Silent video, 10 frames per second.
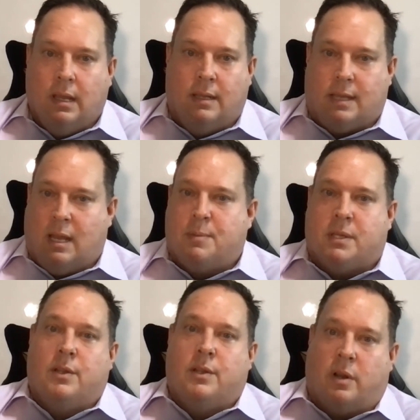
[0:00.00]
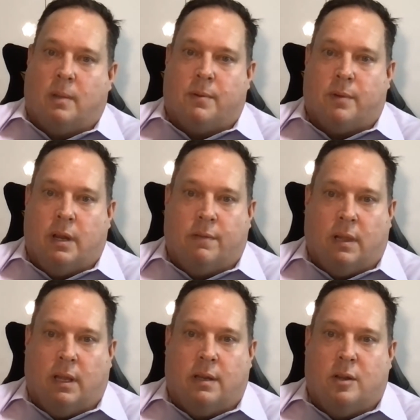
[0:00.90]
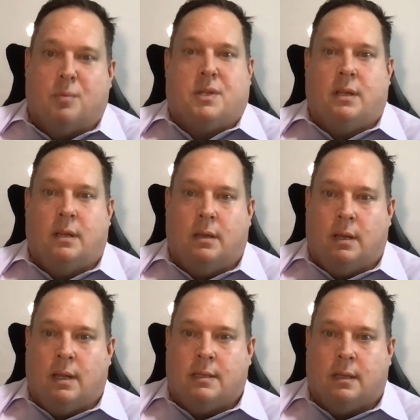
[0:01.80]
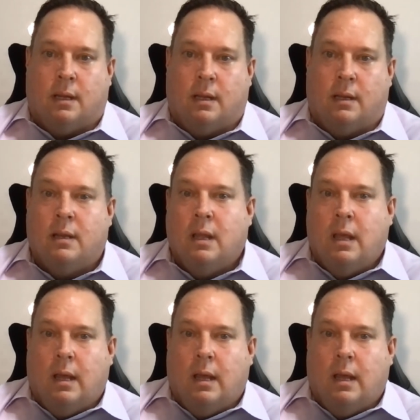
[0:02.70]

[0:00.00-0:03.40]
It's absolutely shot up the rate of cloud adoption in ASEAN.